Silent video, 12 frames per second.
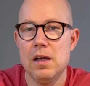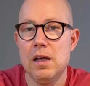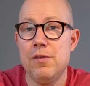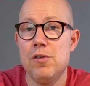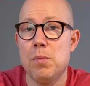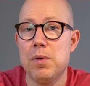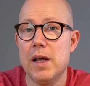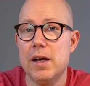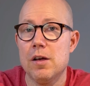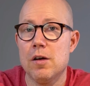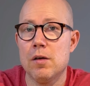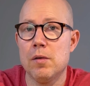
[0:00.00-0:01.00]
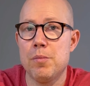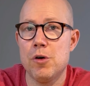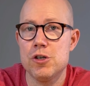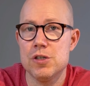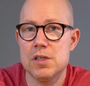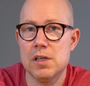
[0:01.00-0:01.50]
If you're planning on
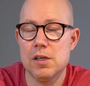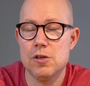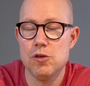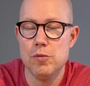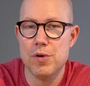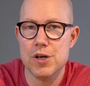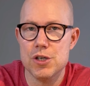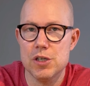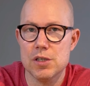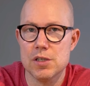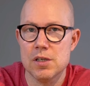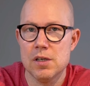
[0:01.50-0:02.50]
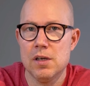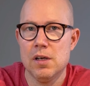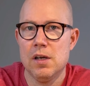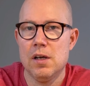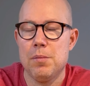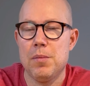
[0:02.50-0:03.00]
purchasing two brushes,
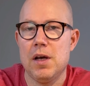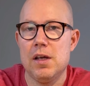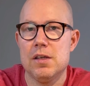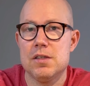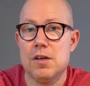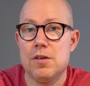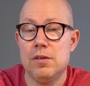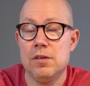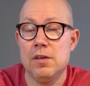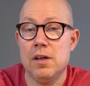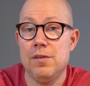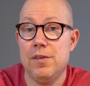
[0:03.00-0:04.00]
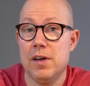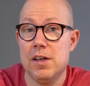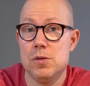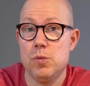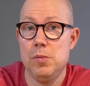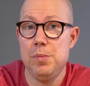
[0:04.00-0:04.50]
my second
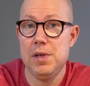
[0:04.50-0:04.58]
advice would